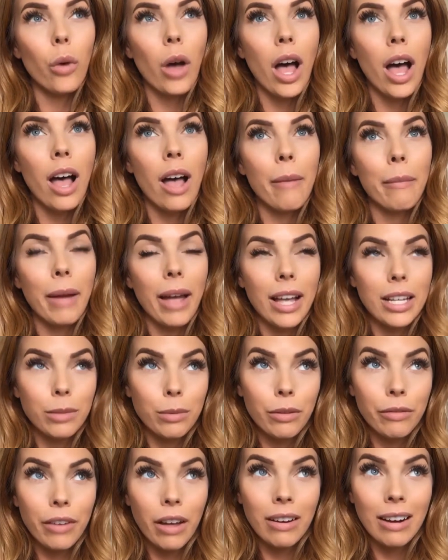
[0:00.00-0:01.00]
My
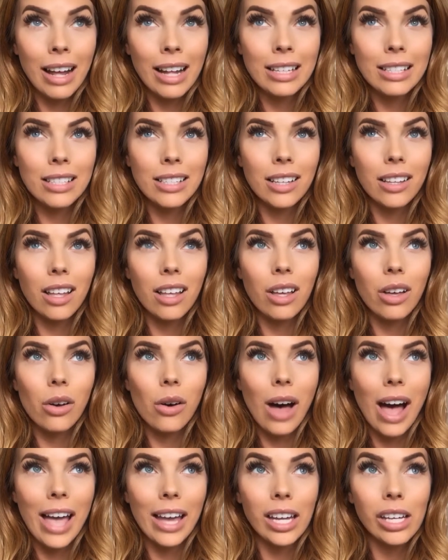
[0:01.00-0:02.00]
husband found it on
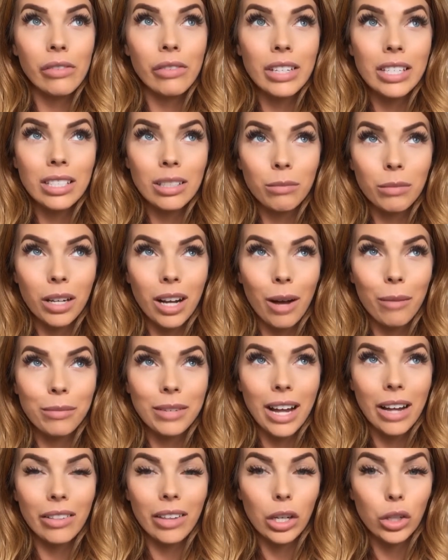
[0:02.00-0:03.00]
Zillow. I convinced him to come
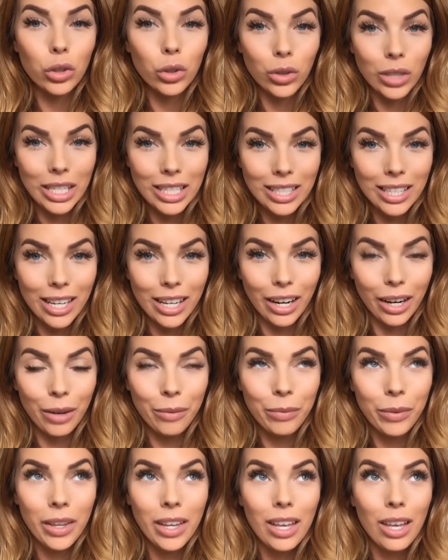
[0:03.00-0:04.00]
down like 2 days
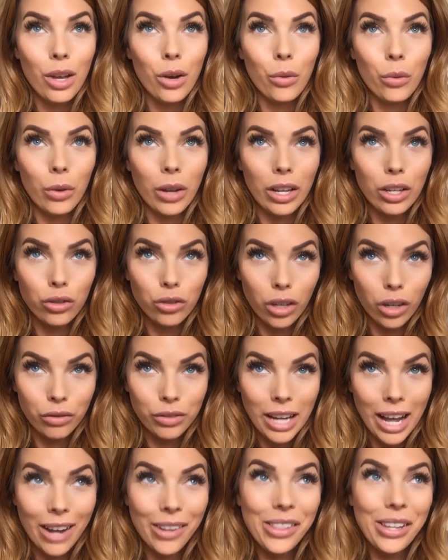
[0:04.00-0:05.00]
later. We
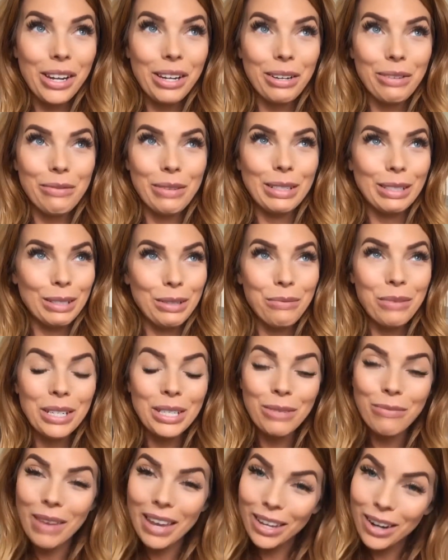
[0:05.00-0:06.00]
drove down, then I convinced him we
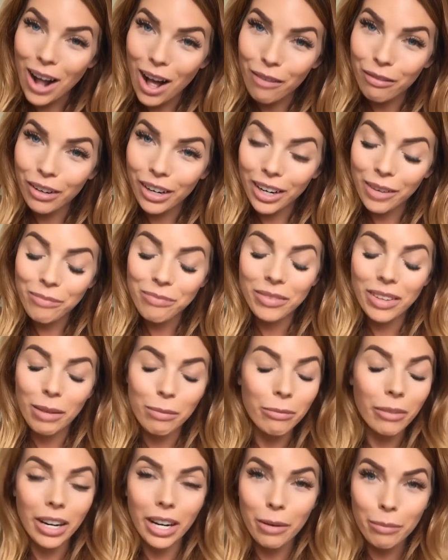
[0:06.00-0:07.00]
should make an offer.
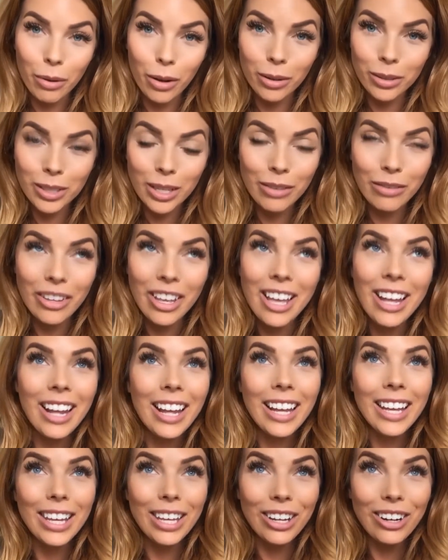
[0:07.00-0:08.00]
I'm very impulsive.
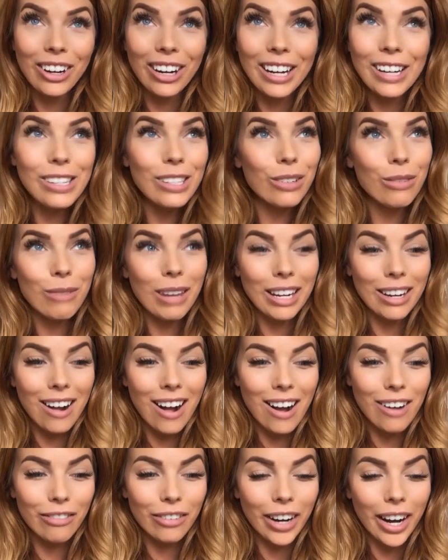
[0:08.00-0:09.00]
He agreed, so we made an
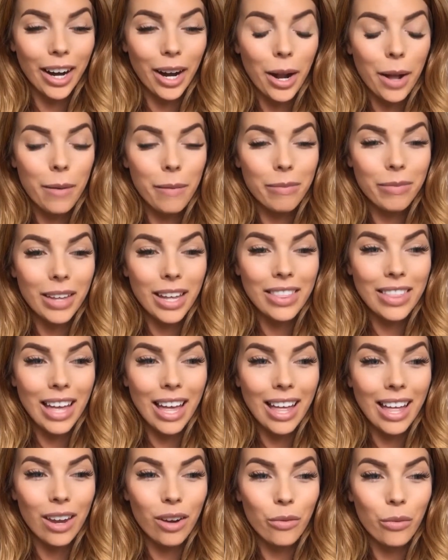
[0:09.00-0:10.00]
offer. And
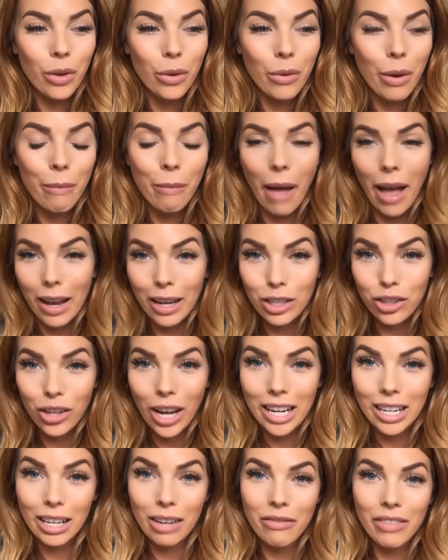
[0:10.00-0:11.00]
then we went back and
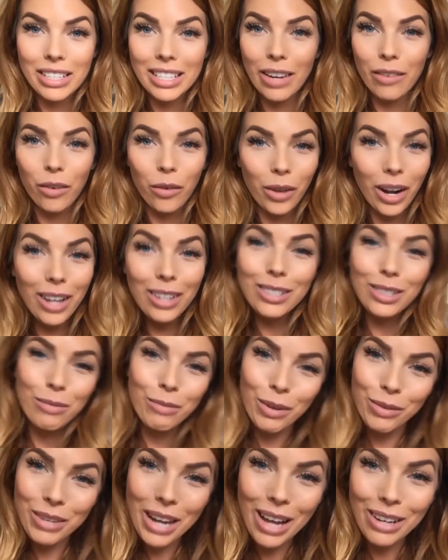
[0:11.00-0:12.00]
tried to convince everyone else
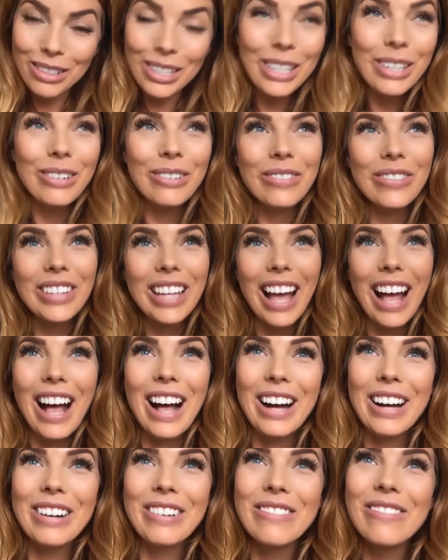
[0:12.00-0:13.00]
to move down too.
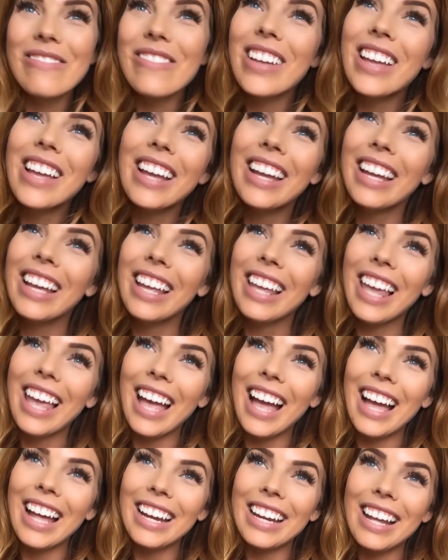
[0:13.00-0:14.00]

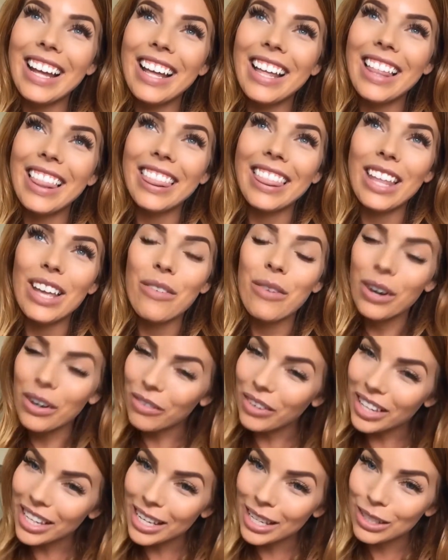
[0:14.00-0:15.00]
And they
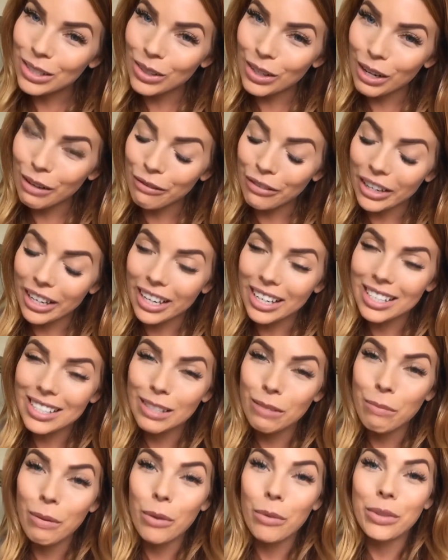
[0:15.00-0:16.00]
weren't really into it at
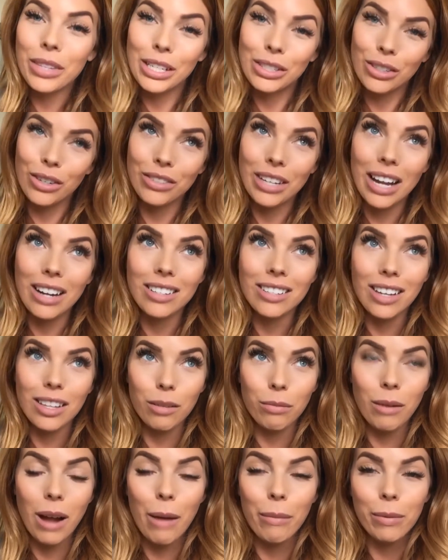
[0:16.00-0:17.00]
first, but when they drove down and saw
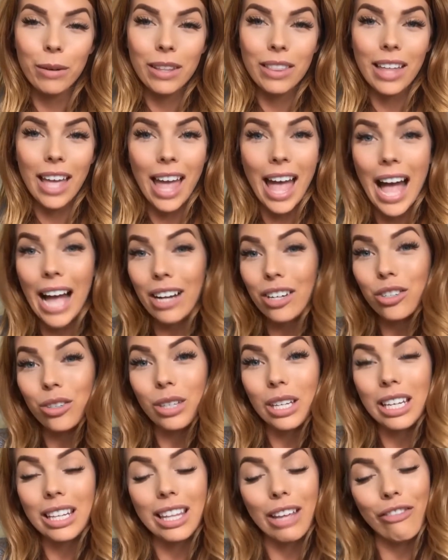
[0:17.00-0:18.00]
the property, they
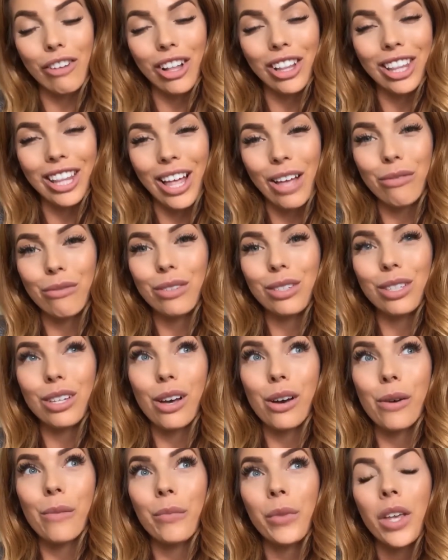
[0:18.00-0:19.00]
fell in love.
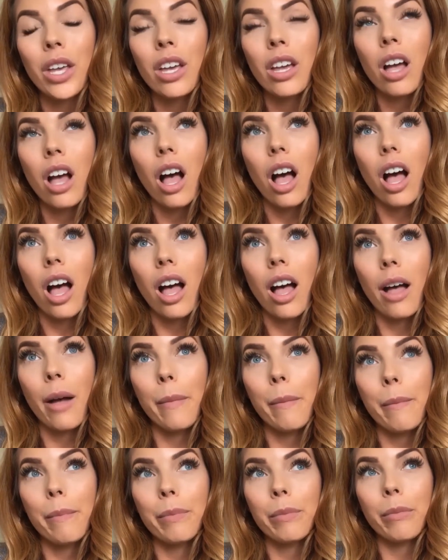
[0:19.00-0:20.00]
So
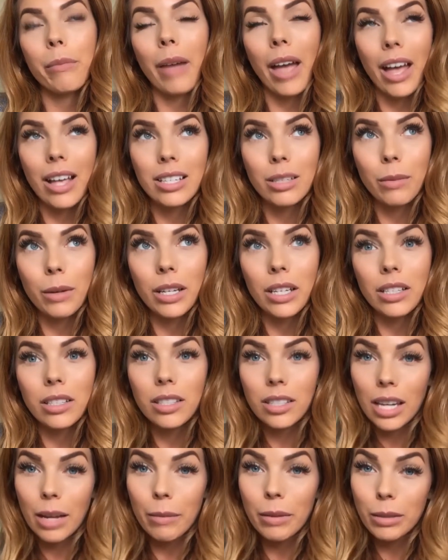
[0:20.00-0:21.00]
my
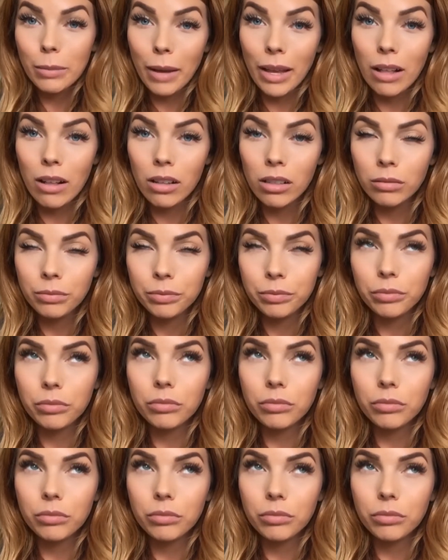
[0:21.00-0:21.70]
husband's name is Michael.